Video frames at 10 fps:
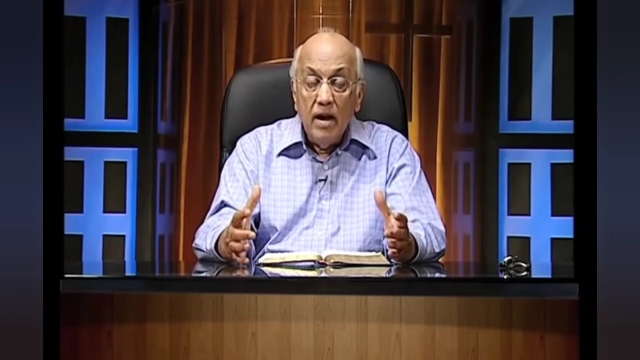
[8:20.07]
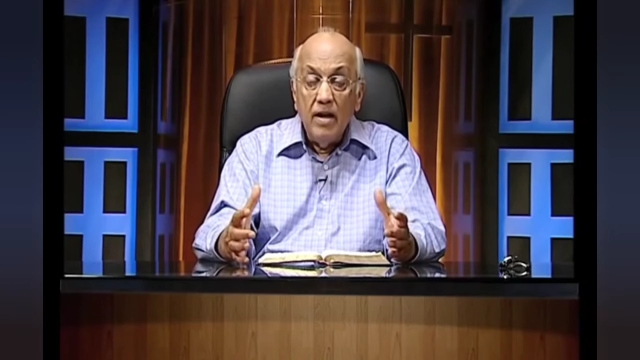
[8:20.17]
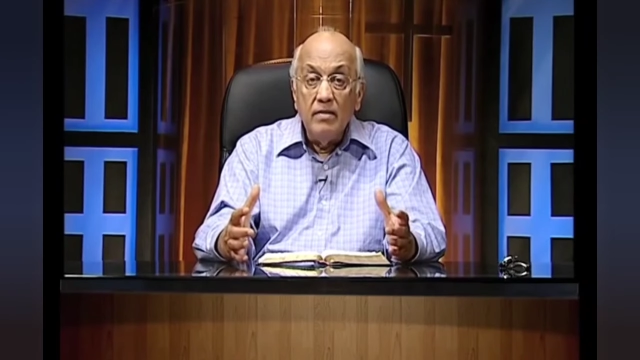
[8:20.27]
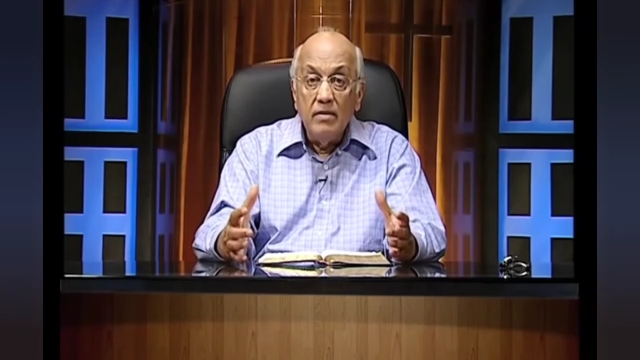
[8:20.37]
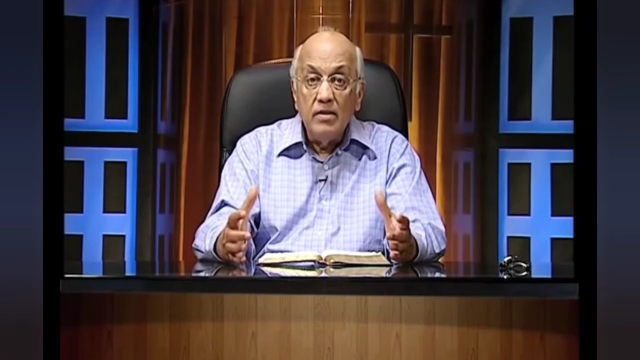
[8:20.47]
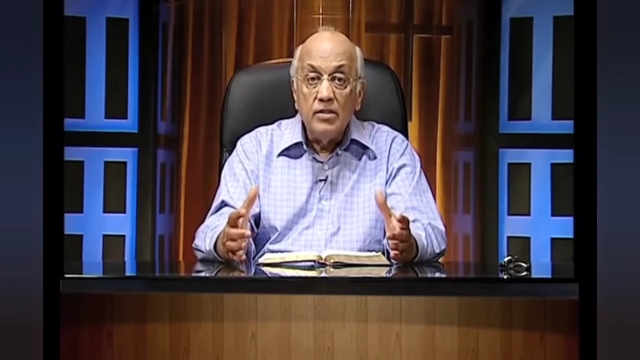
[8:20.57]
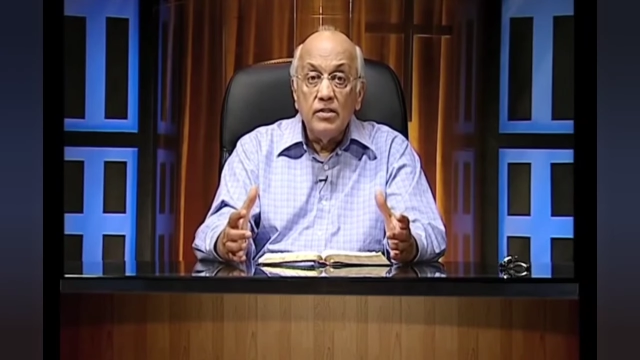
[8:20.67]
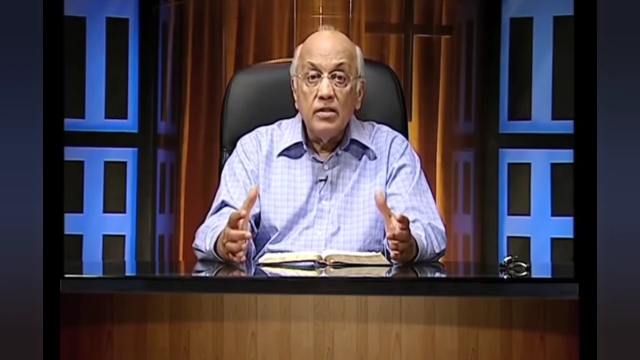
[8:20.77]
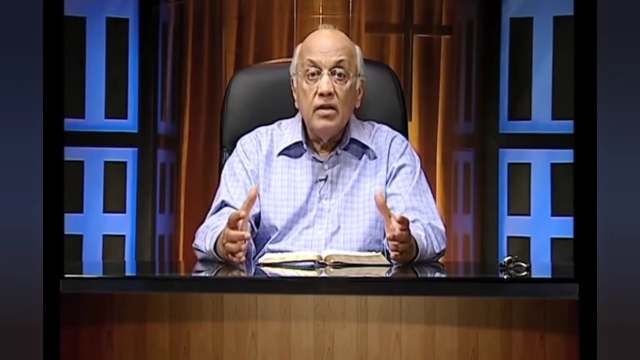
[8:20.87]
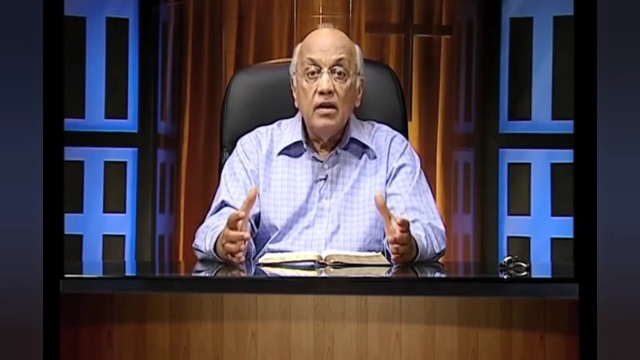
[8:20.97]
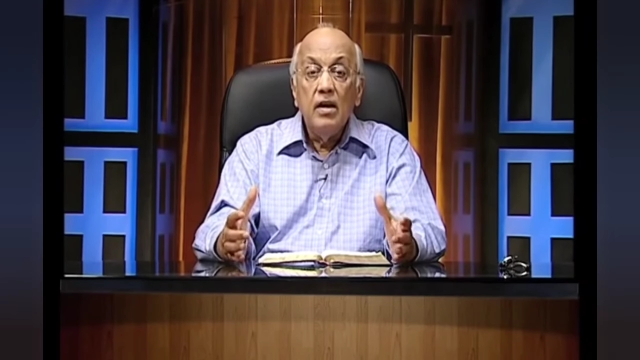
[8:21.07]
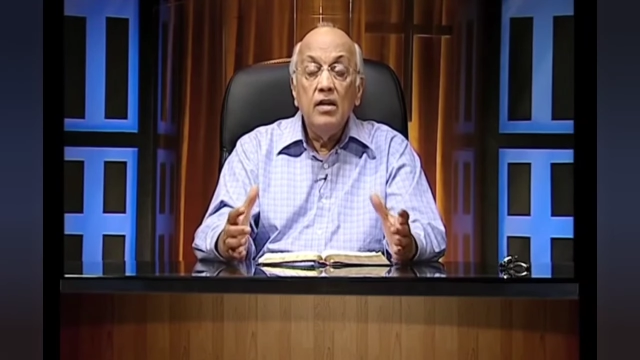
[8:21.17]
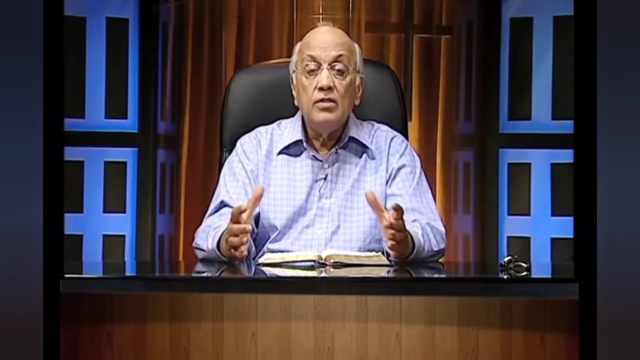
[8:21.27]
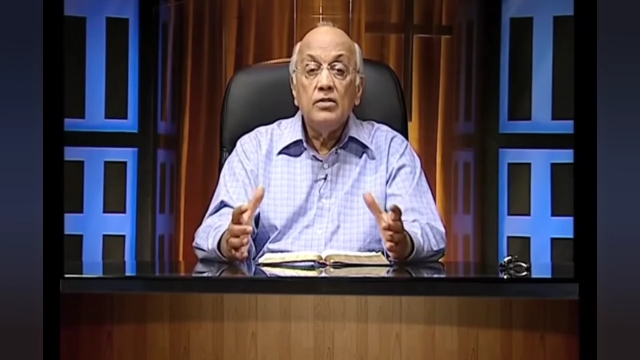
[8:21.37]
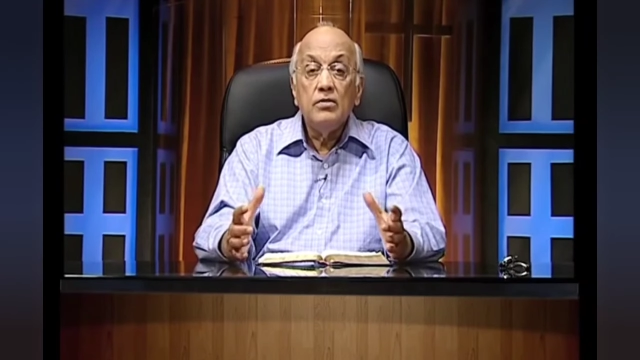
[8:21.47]
and this
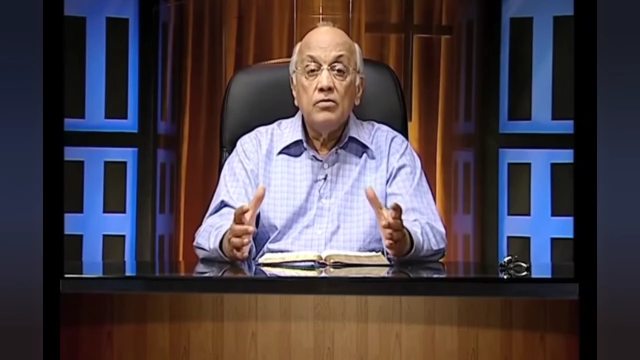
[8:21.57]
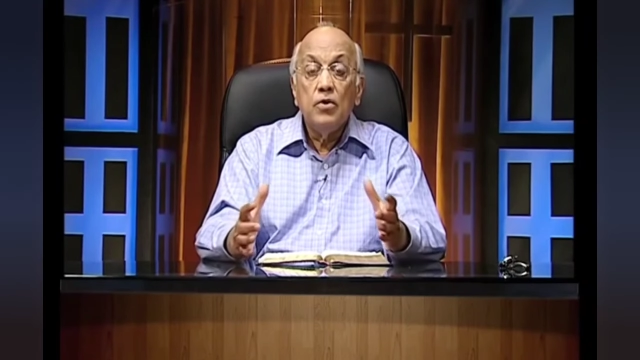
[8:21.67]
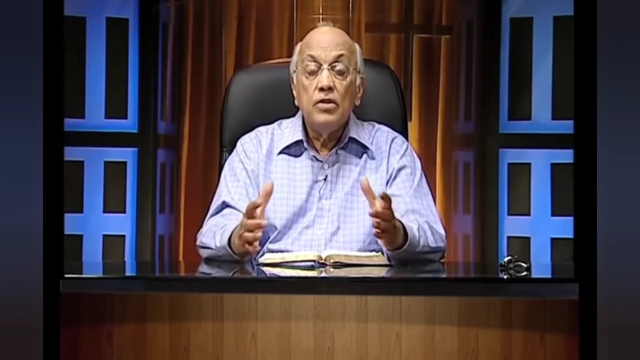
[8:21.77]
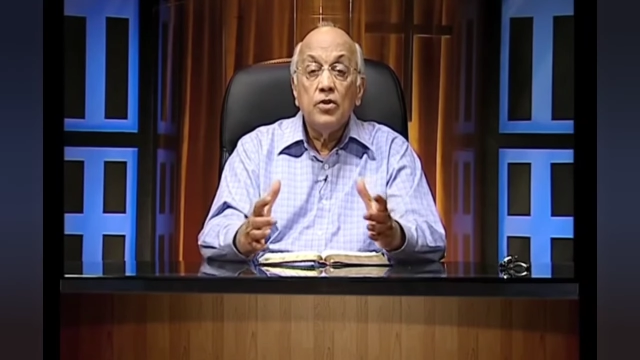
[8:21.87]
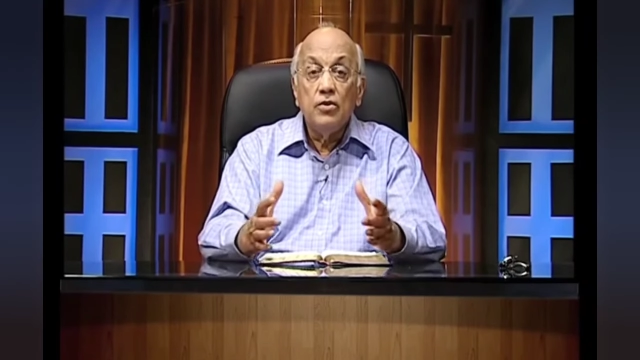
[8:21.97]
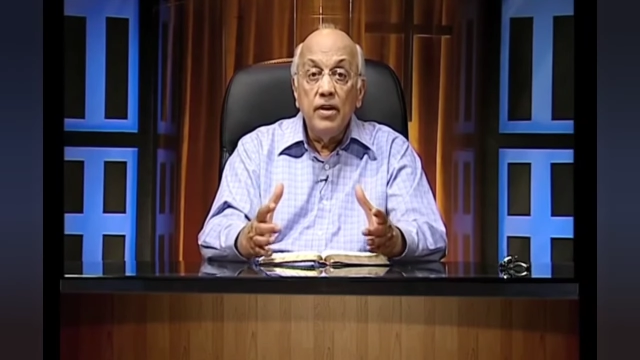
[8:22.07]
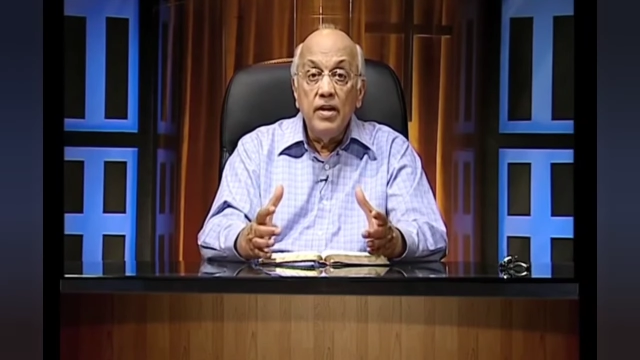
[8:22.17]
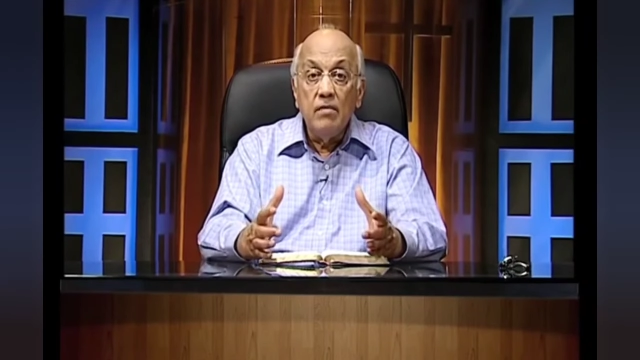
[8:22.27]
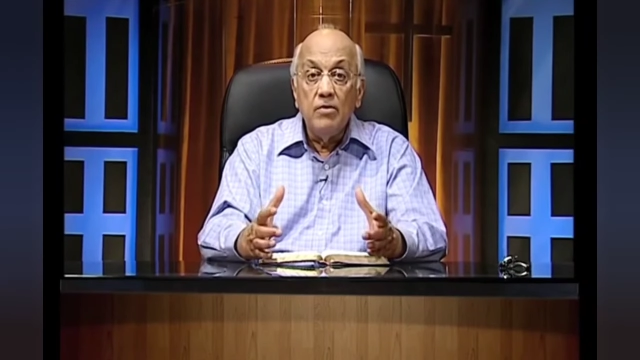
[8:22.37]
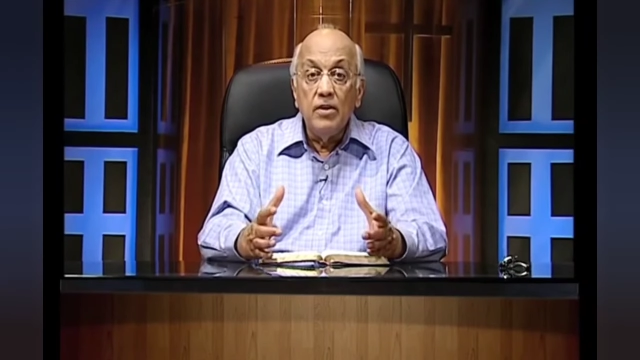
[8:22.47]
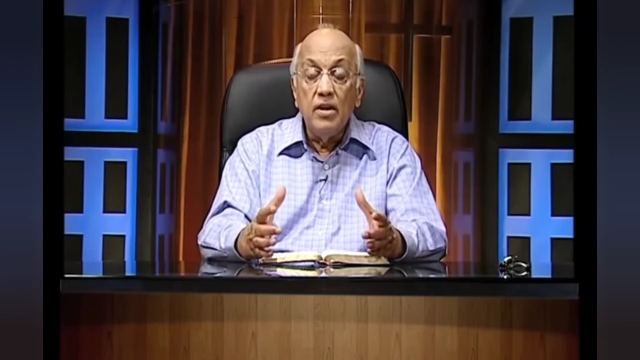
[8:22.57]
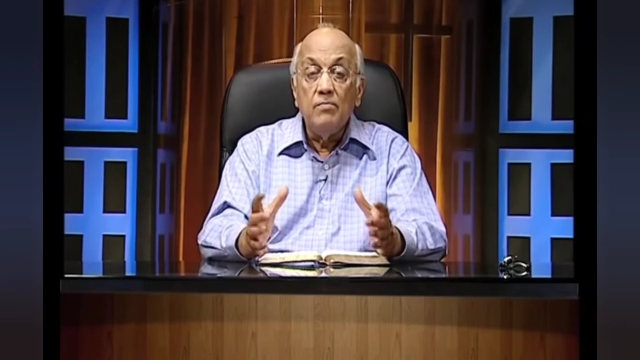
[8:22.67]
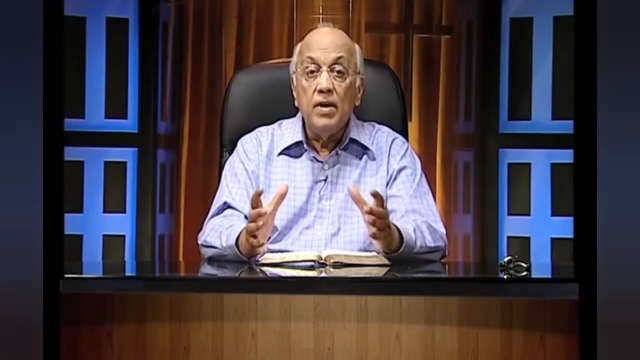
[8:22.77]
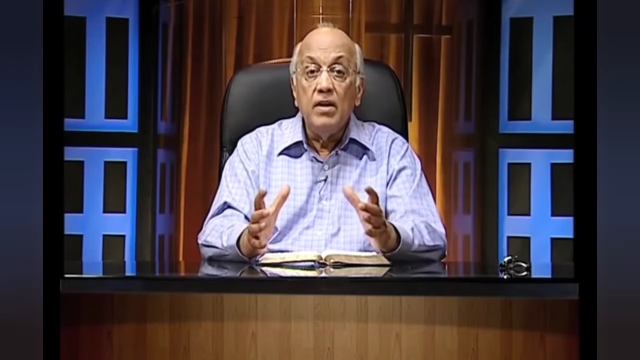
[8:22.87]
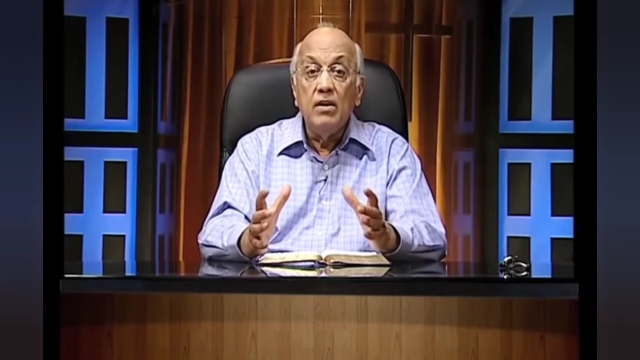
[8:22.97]
is what has already come on the day
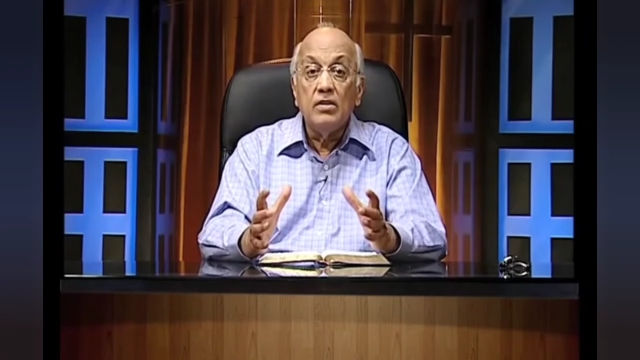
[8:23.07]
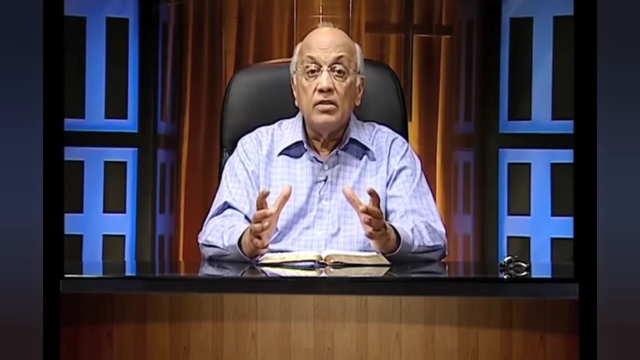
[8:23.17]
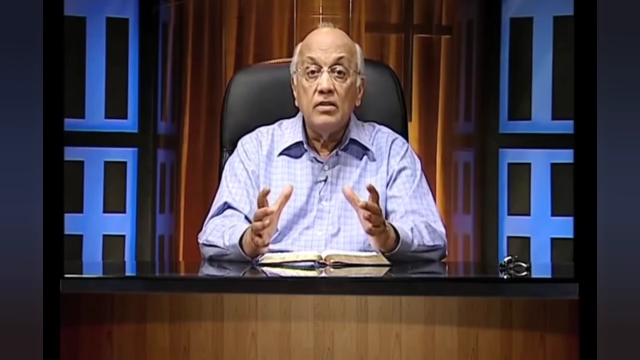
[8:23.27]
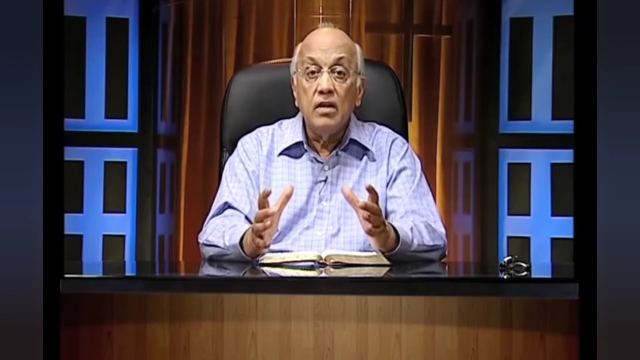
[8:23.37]
of Pentecost,